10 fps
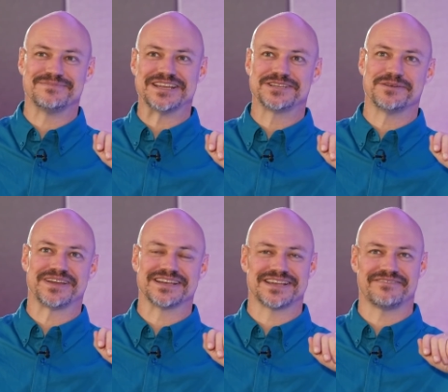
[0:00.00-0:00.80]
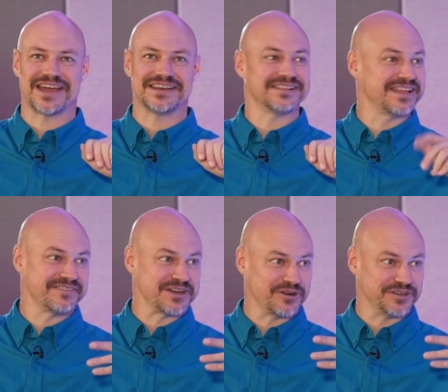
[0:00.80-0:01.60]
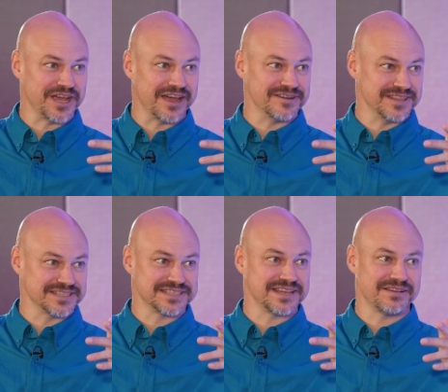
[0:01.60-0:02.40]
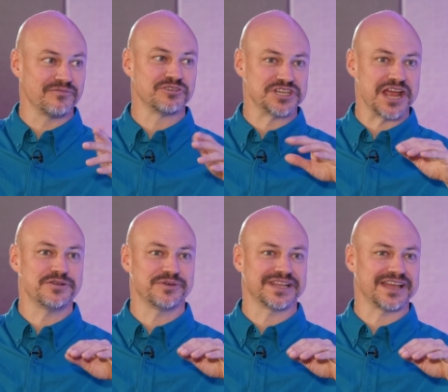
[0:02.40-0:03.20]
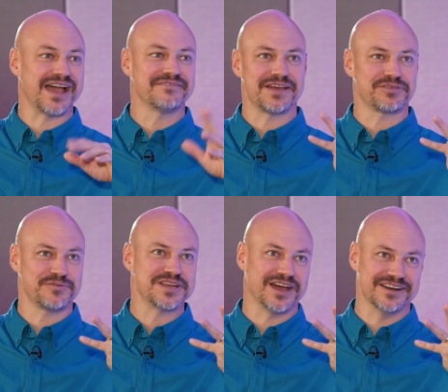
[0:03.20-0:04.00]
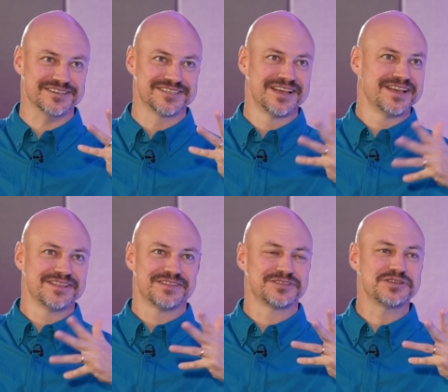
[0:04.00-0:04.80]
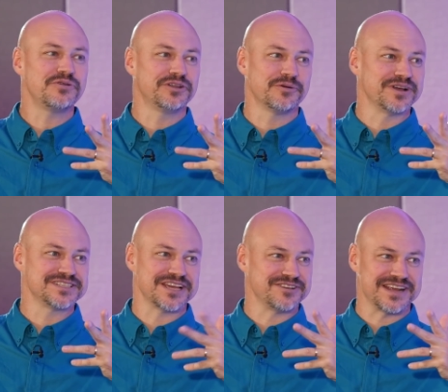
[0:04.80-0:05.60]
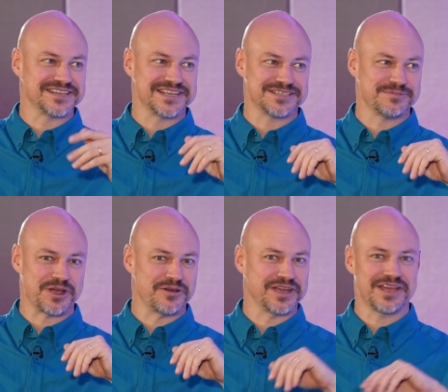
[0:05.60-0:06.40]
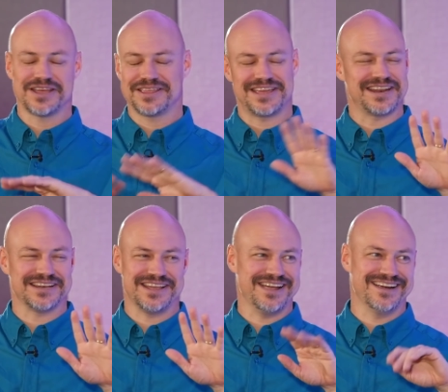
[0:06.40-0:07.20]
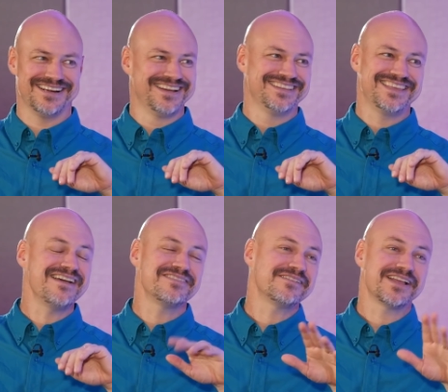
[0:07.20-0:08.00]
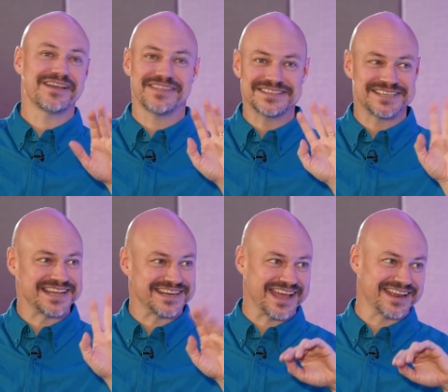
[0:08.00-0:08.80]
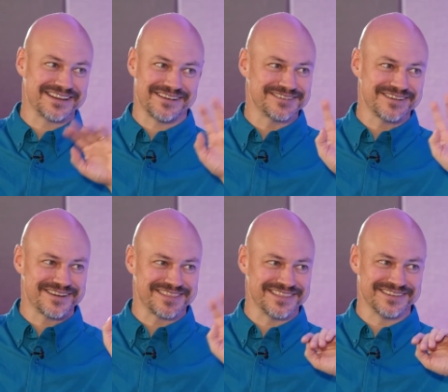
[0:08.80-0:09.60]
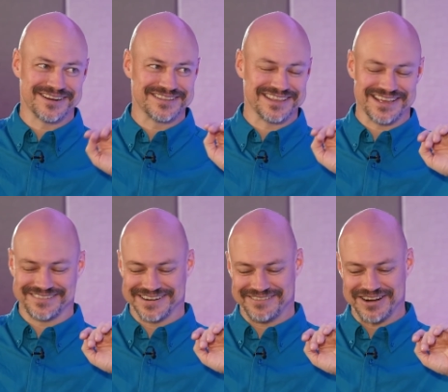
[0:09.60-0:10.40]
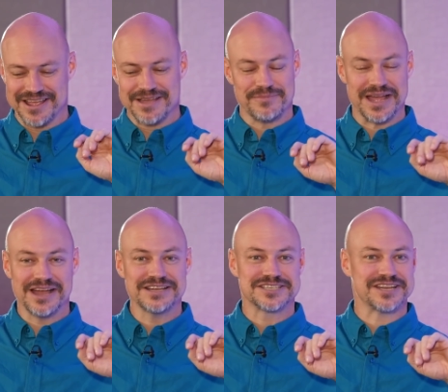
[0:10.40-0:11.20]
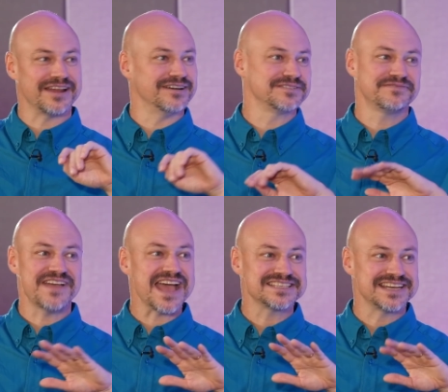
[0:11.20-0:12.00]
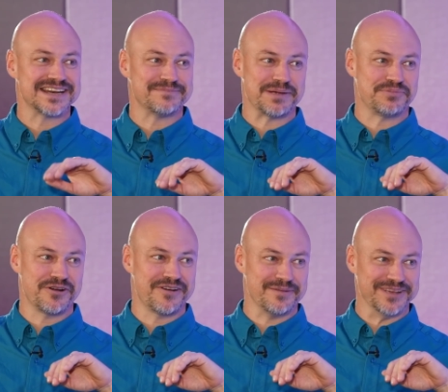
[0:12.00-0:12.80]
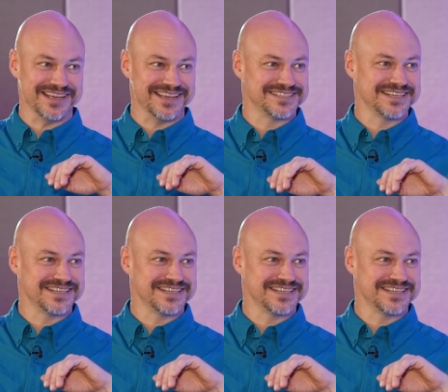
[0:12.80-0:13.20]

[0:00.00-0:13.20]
to me too because I've got an 11-year-old daughter that's genuinely. I've got 3 daughters. 2 older ones, I tried to teach them coding. They didn't care. They're like, that's neat, Dad. Go do your nerd thing, whatever. My youngest daughter is fascinated by programming. And